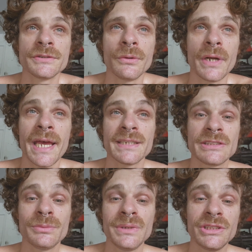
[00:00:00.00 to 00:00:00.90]
So it
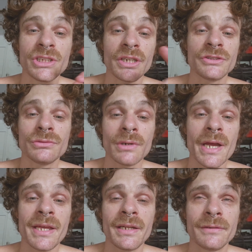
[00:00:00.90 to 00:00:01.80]
has to be just
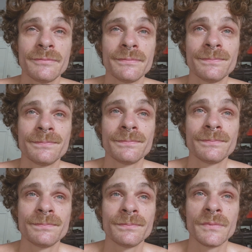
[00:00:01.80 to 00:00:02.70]
right.
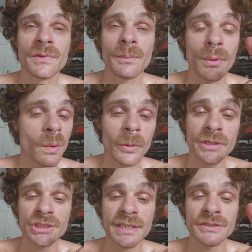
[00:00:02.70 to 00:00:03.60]
The
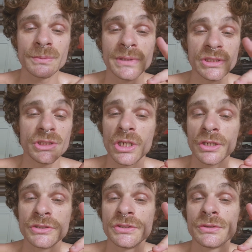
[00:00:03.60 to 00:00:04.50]
porridge has to be
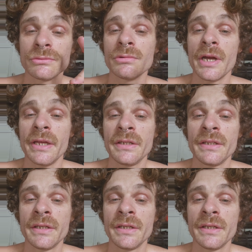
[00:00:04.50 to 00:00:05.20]
just right